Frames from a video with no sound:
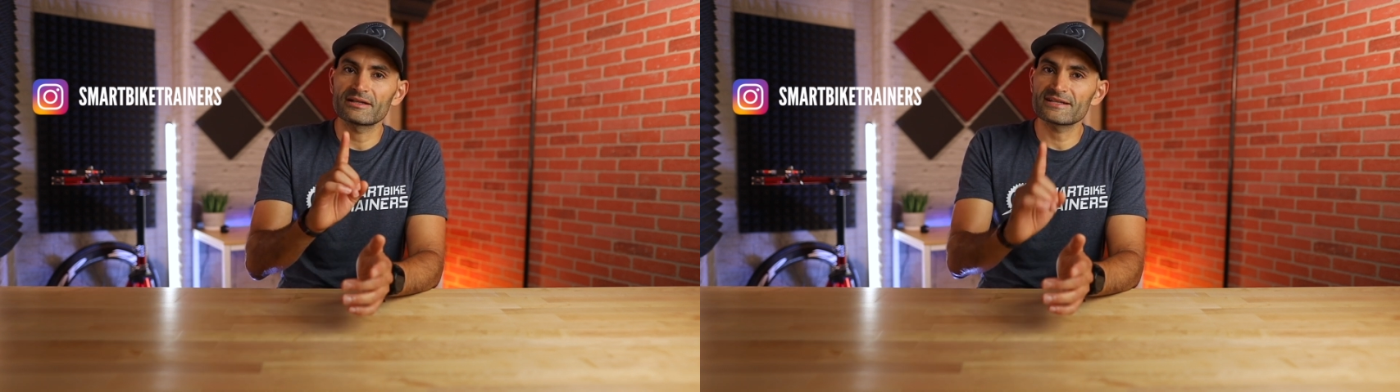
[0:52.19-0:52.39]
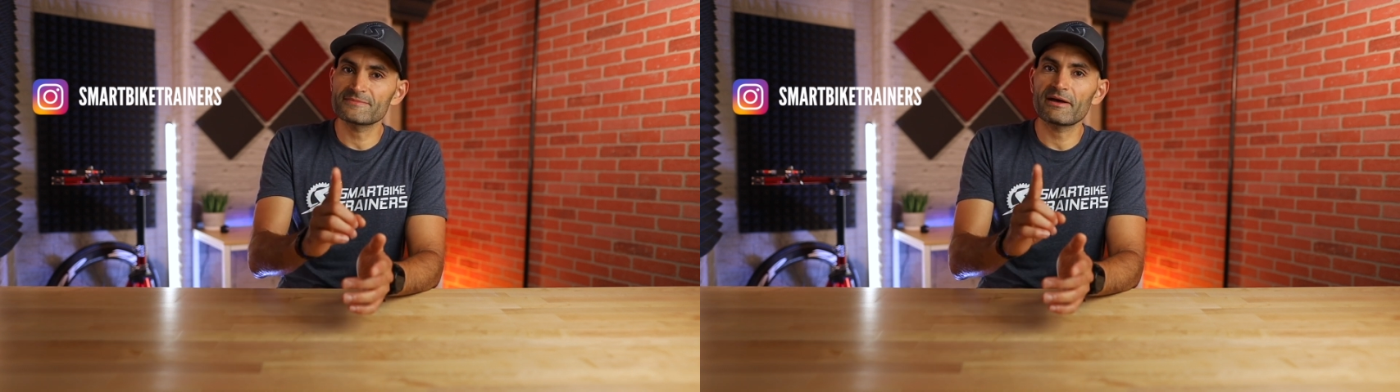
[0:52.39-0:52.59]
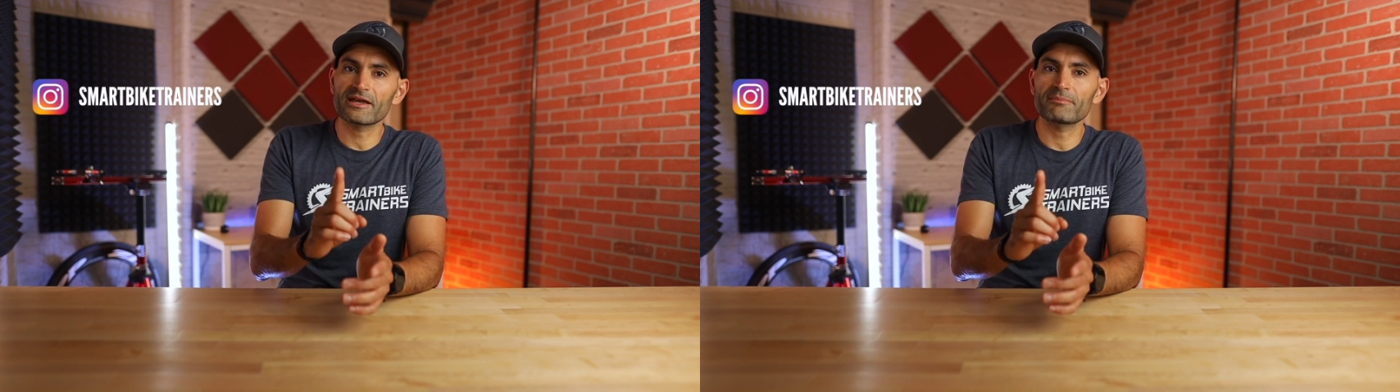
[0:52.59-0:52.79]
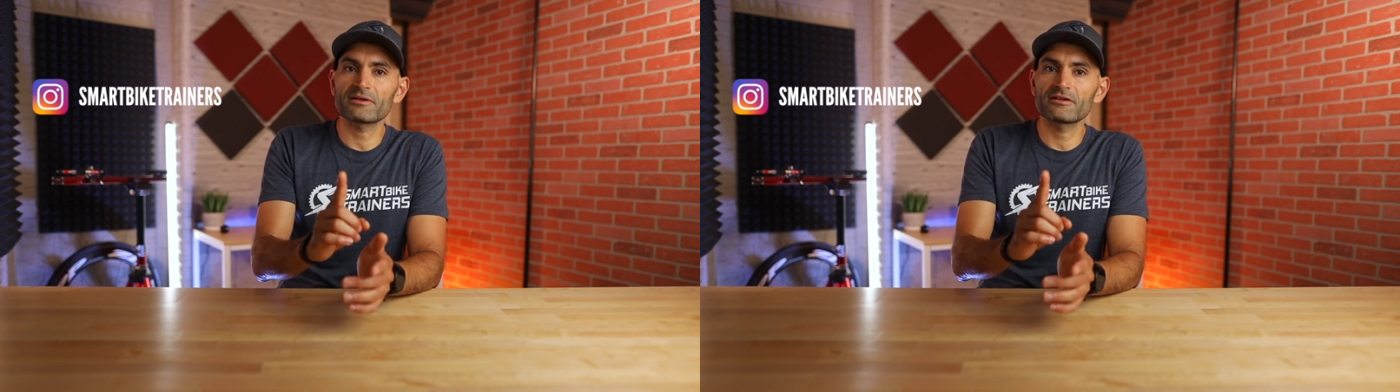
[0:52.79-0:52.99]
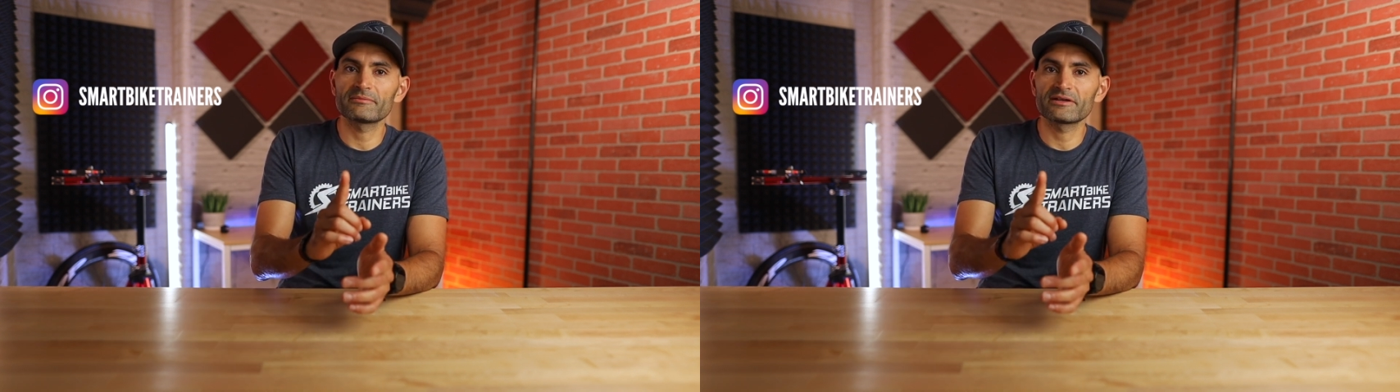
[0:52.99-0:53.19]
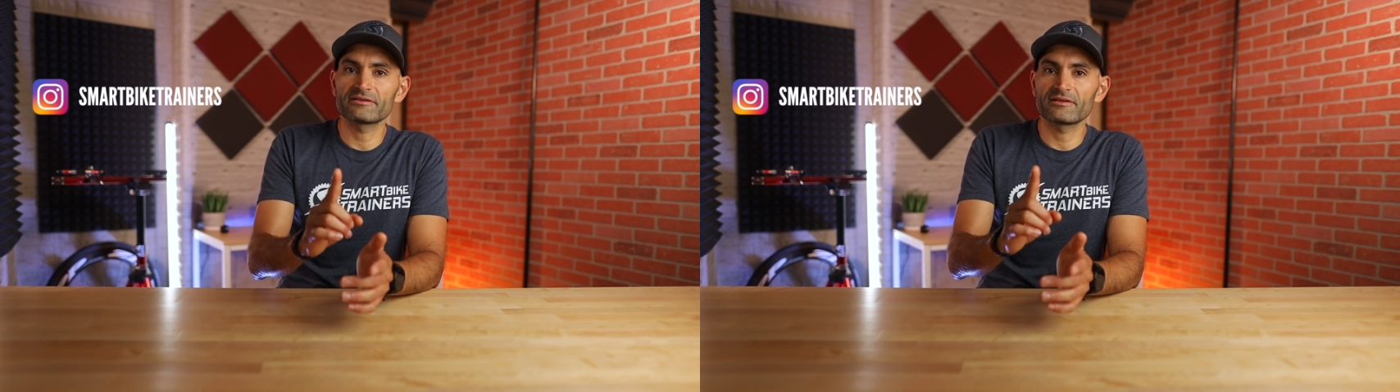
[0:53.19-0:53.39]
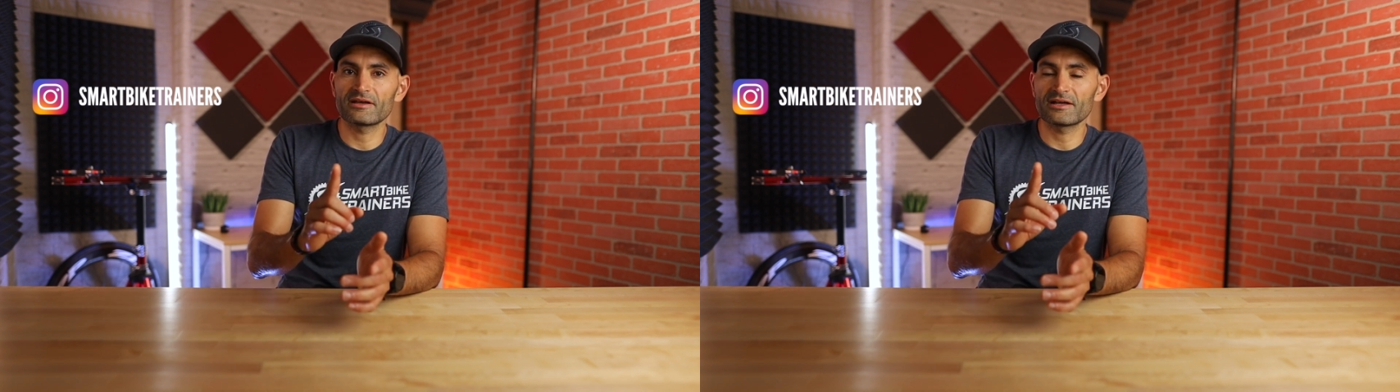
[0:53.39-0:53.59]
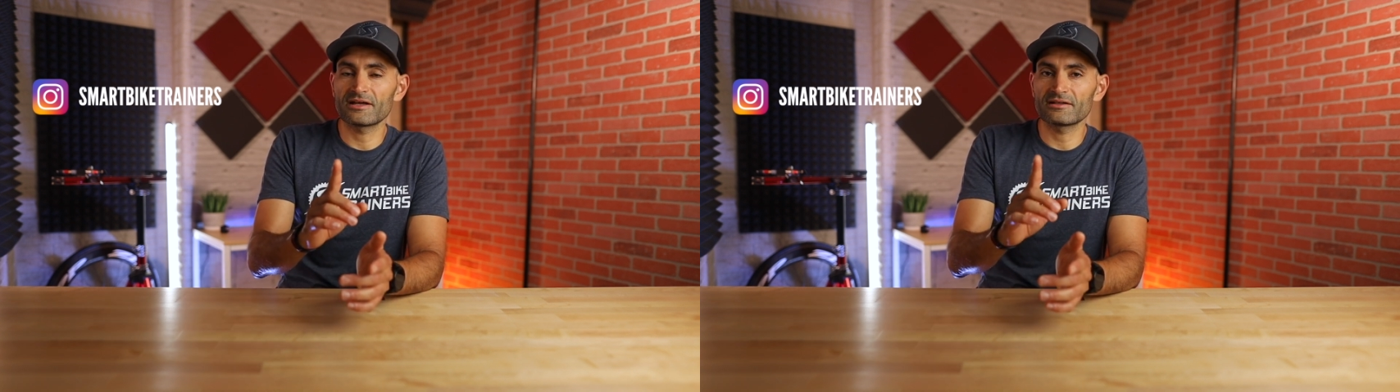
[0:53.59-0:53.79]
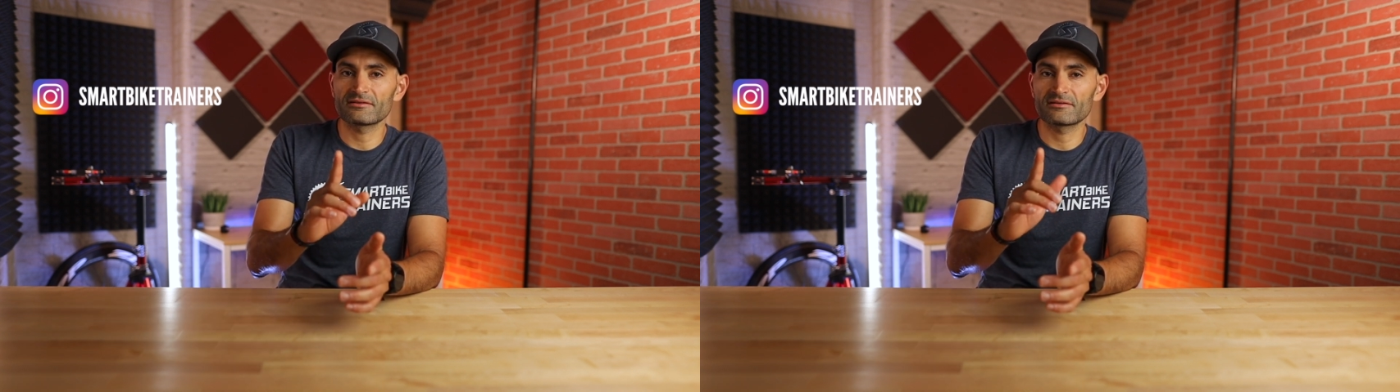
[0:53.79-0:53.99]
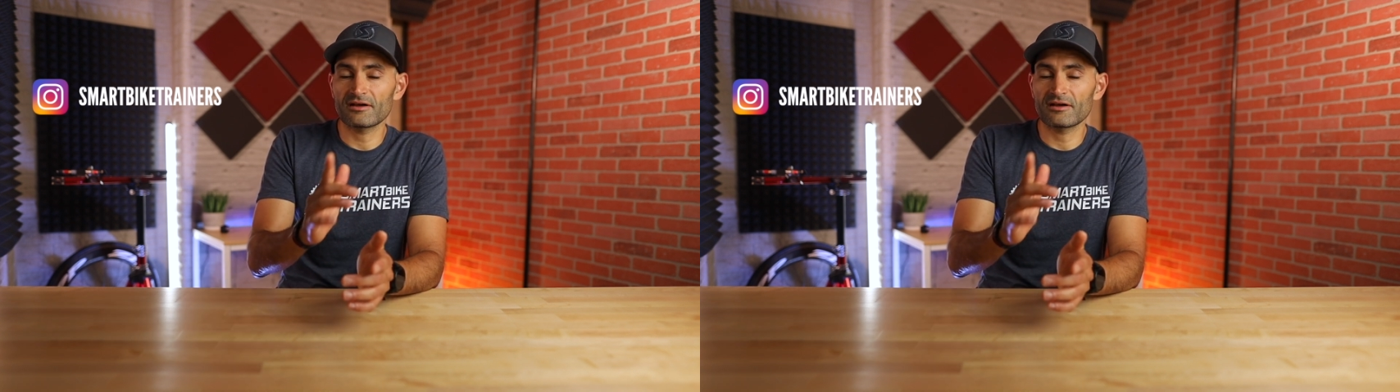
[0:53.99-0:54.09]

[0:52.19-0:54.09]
let's back up a little bit and